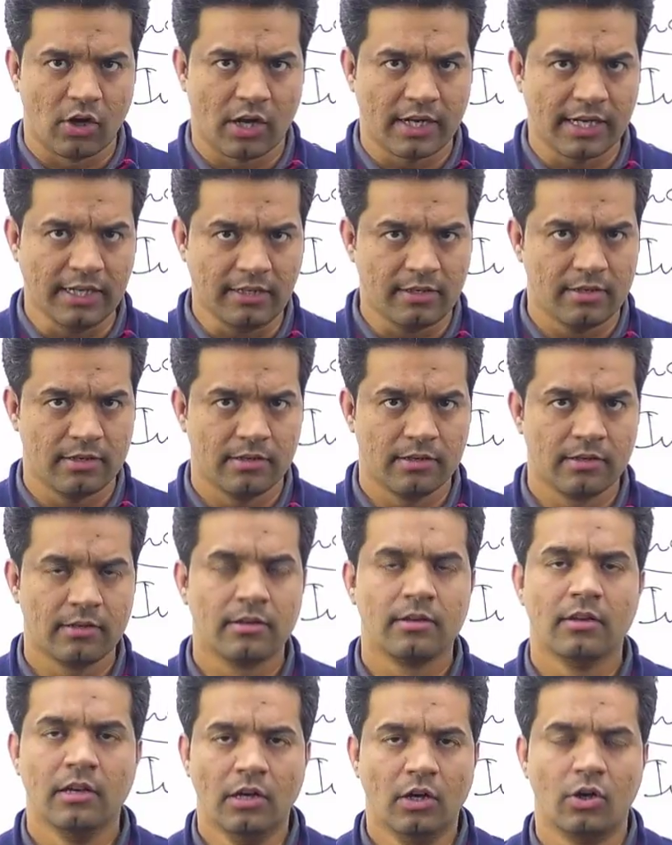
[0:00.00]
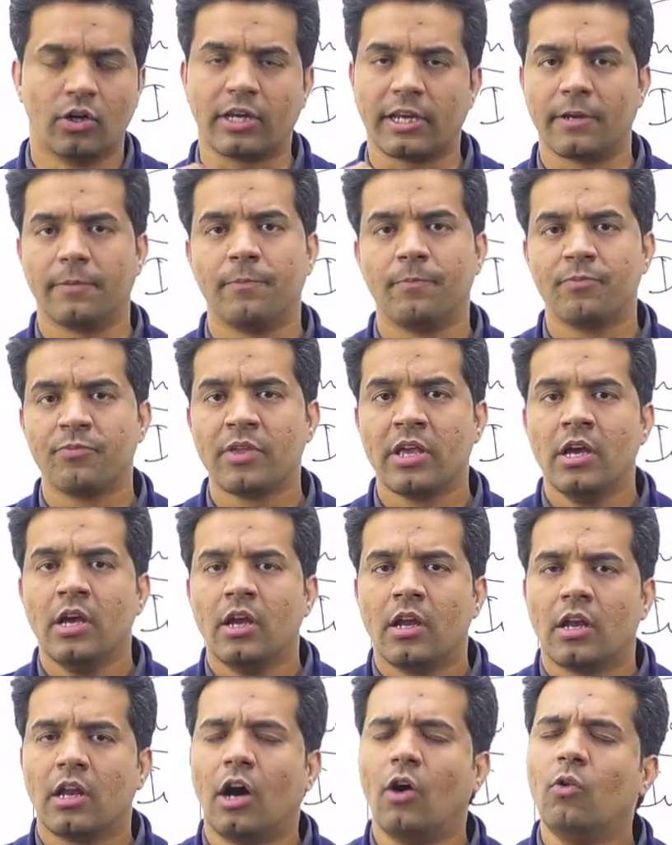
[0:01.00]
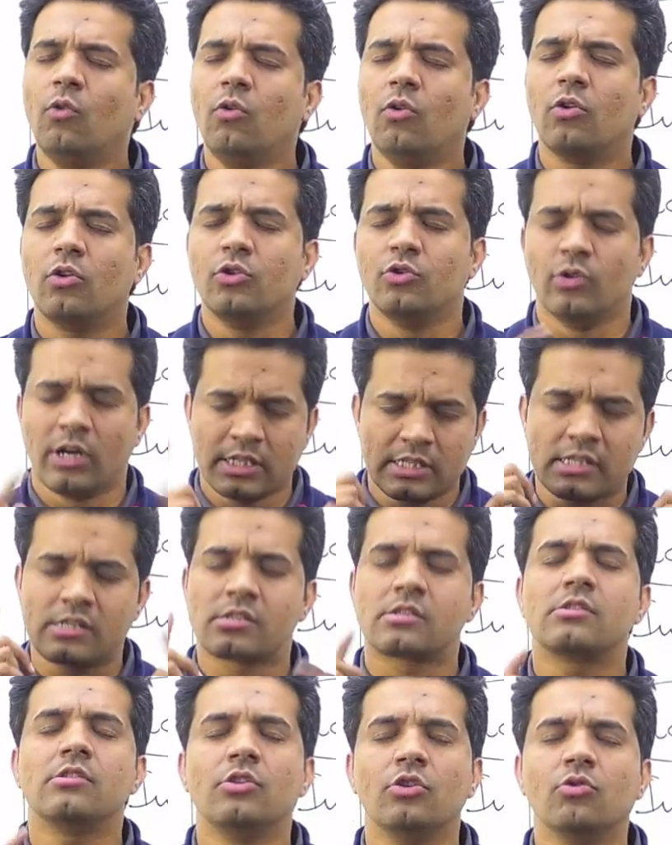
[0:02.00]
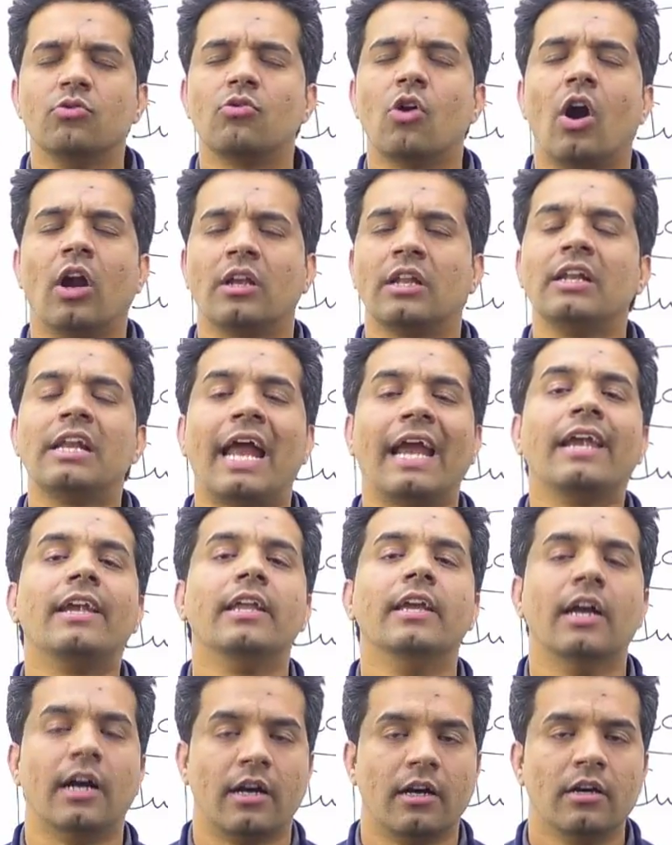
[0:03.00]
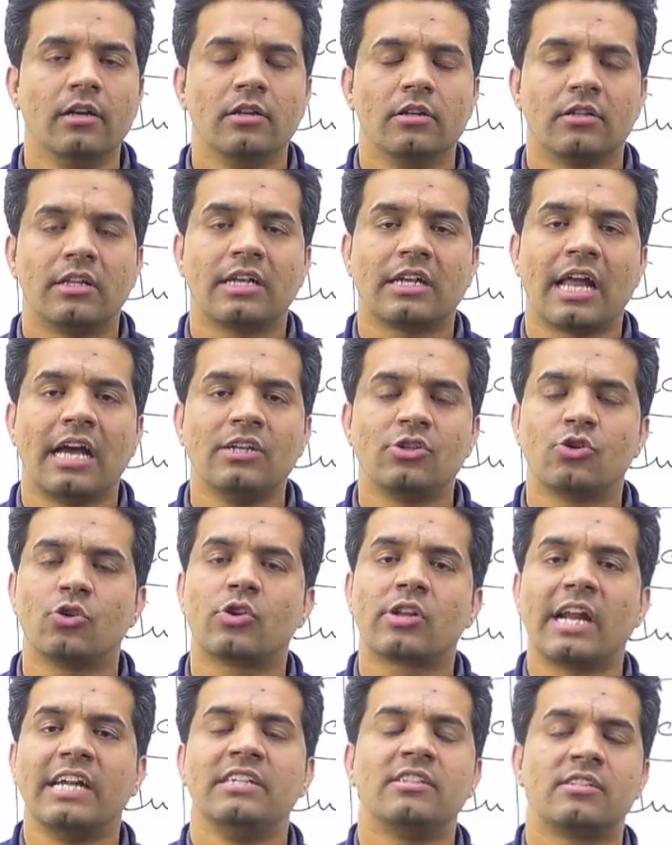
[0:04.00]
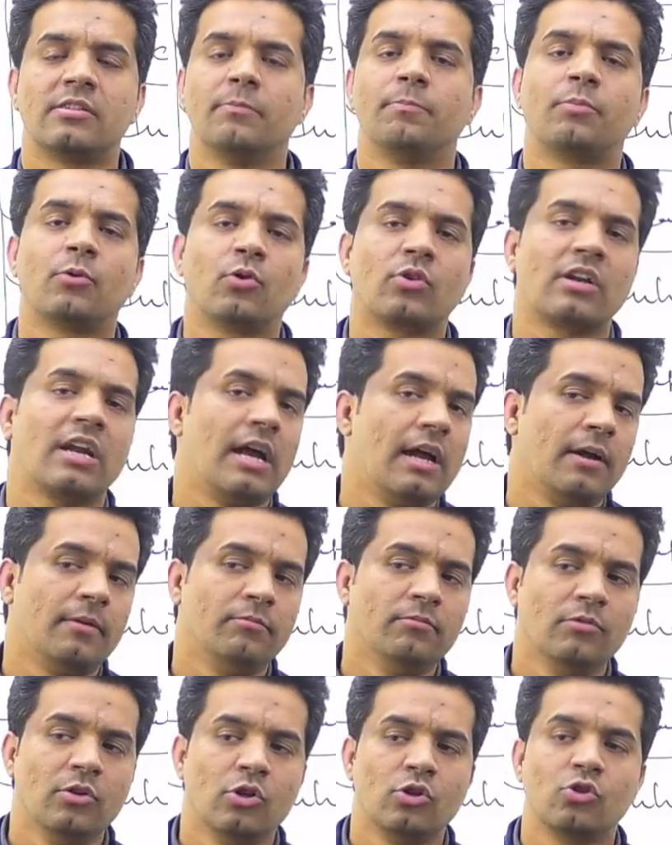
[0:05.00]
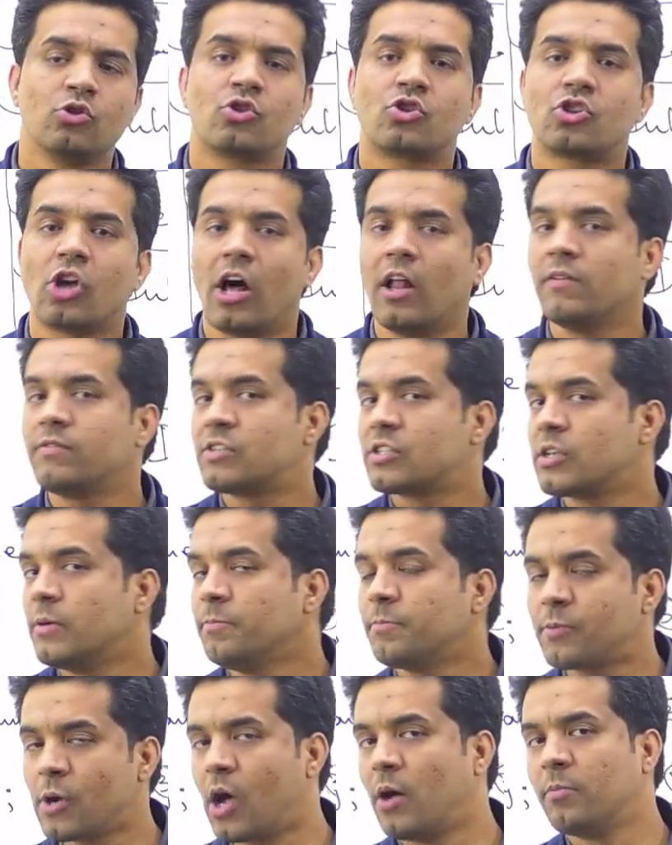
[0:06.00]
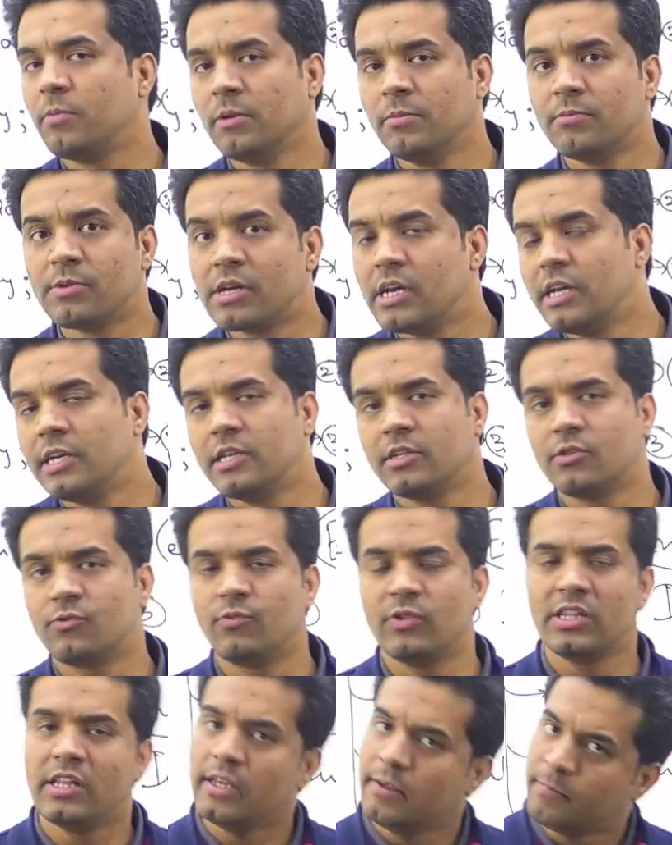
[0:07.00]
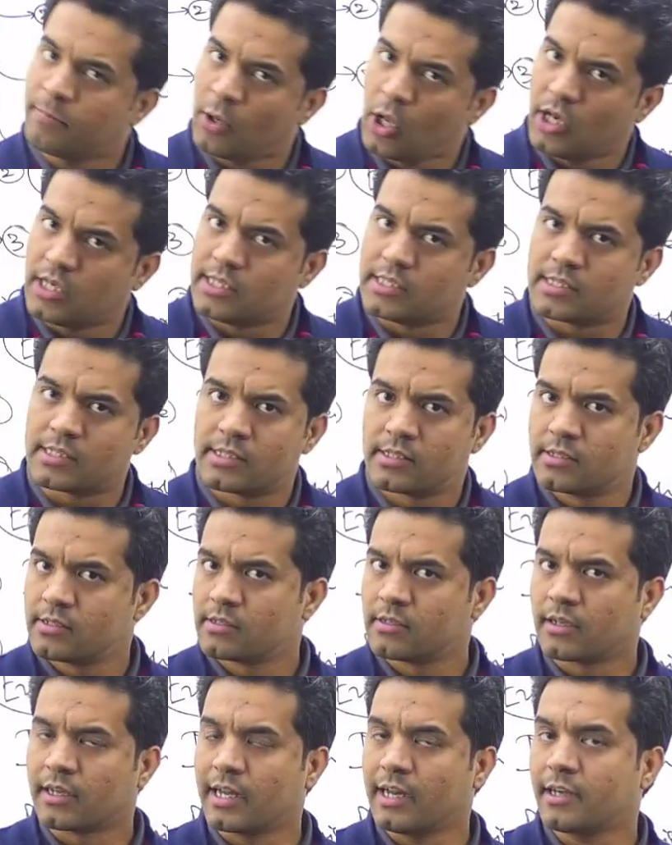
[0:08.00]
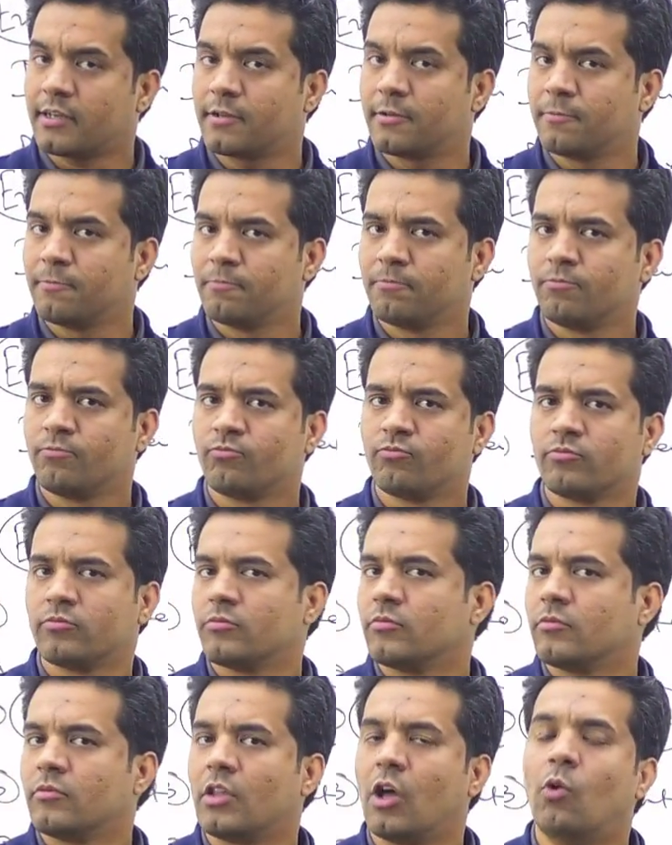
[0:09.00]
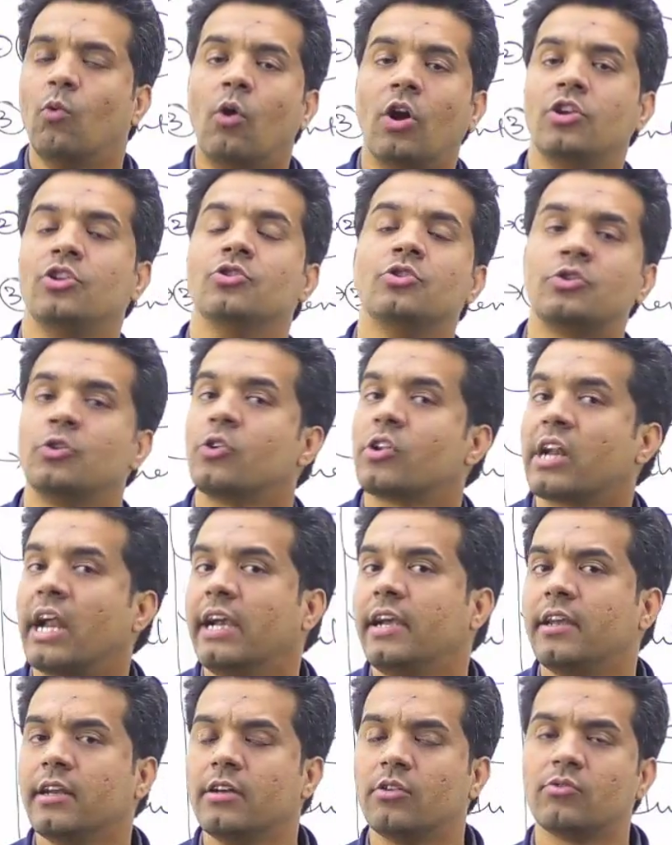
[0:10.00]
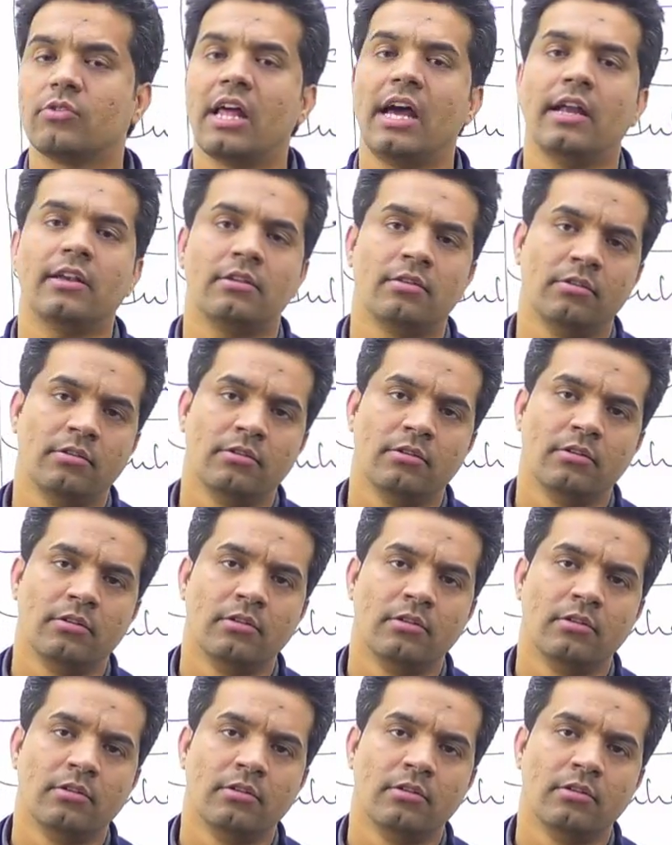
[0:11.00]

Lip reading: Got it? Okay. Now you got an idea that I should write some program to solve some problem related with the employees. Correct? Now what you should write into that?